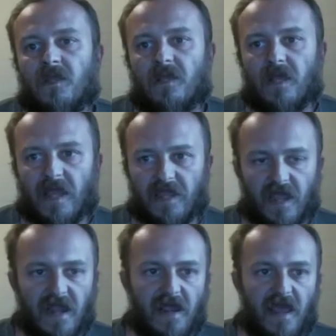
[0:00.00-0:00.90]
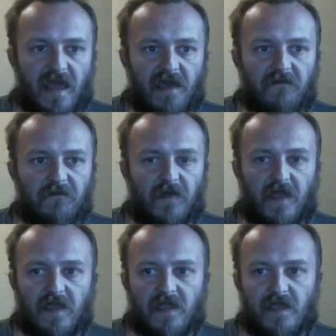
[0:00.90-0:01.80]
I kind of
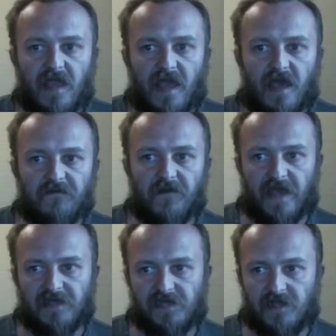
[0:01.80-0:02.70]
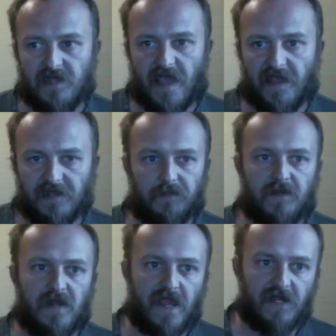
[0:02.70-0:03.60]
half-assed the
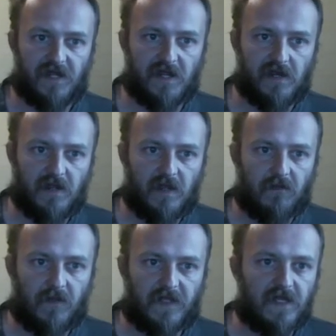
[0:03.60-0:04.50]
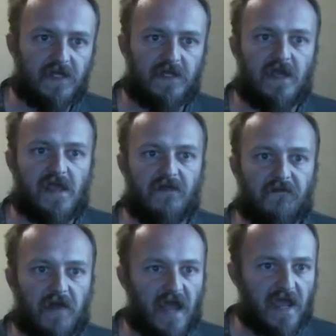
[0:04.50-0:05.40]
explanation, but this is on the
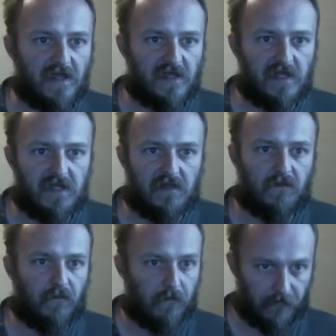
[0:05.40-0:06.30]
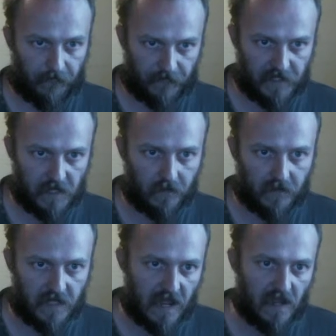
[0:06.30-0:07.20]
fly. This is single
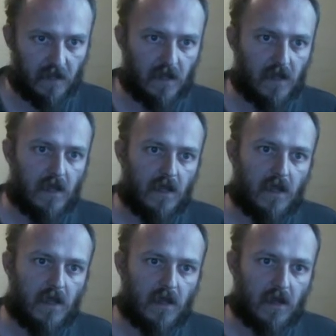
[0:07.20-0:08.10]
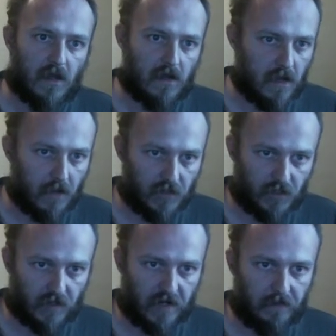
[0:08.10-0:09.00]
take, no
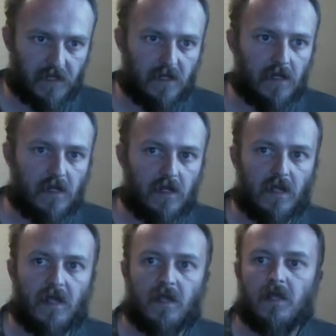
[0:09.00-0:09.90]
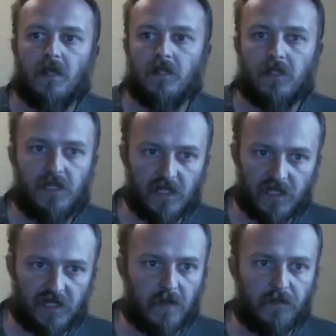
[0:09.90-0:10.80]
script,
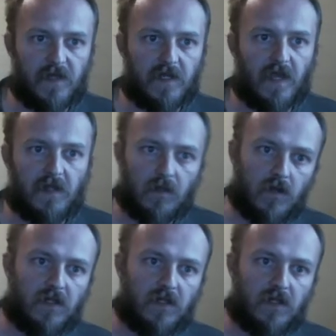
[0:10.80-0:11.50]
just something I looked